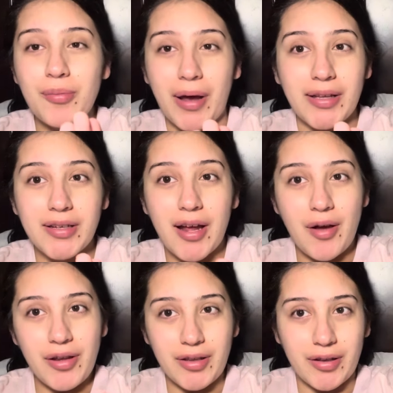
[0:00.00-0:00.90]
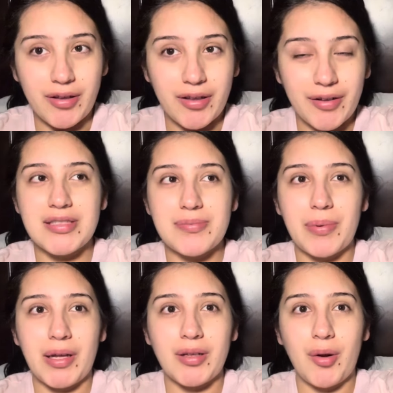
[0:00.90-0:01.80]
mind how I look. It's
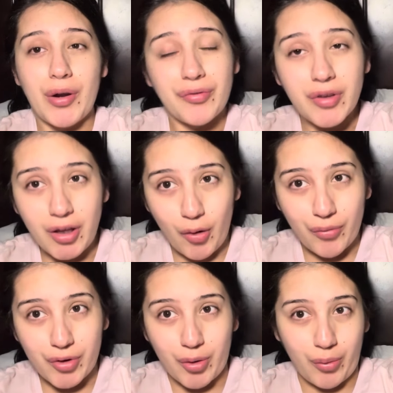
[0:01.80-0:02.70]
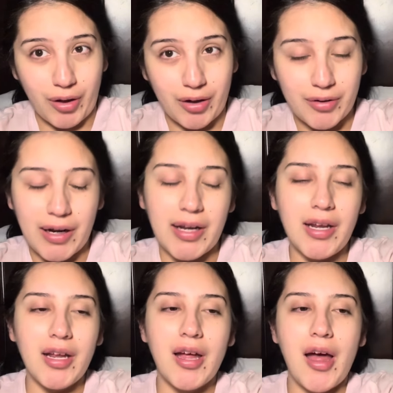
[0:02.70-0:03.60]
been roughly over a week
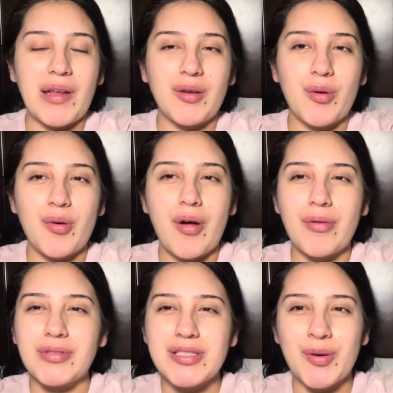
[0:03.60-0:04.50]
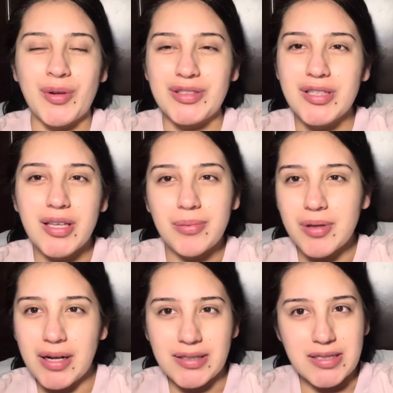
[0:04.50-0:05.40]
already. I know I was going to keep you
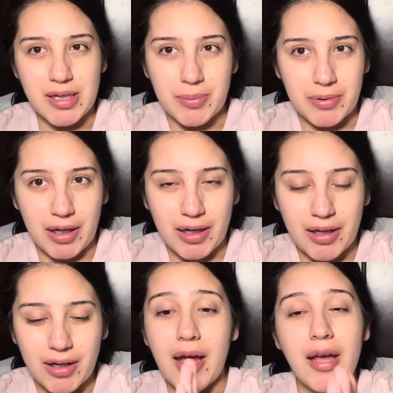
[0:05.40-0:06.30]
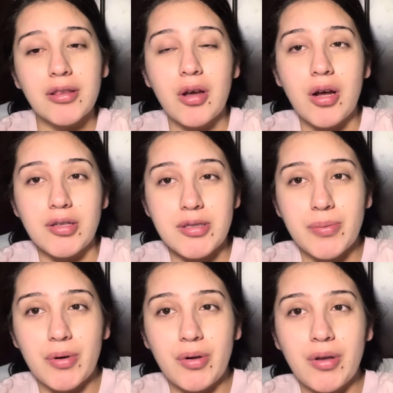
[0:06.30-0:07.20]
guys updated at the
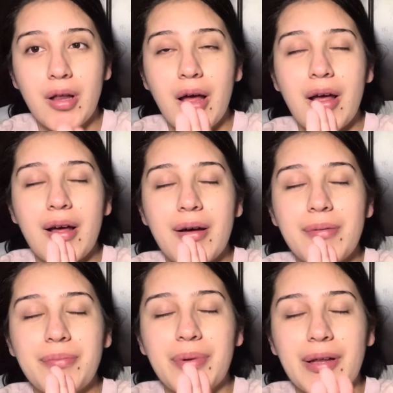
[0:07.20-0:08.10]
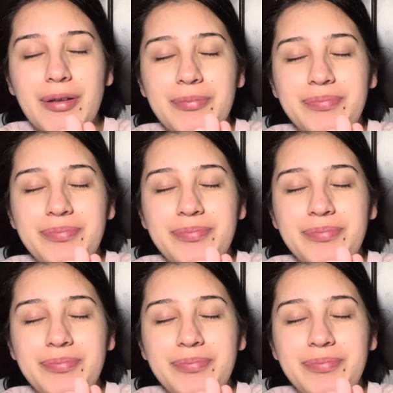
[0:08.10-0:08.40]
hospital, but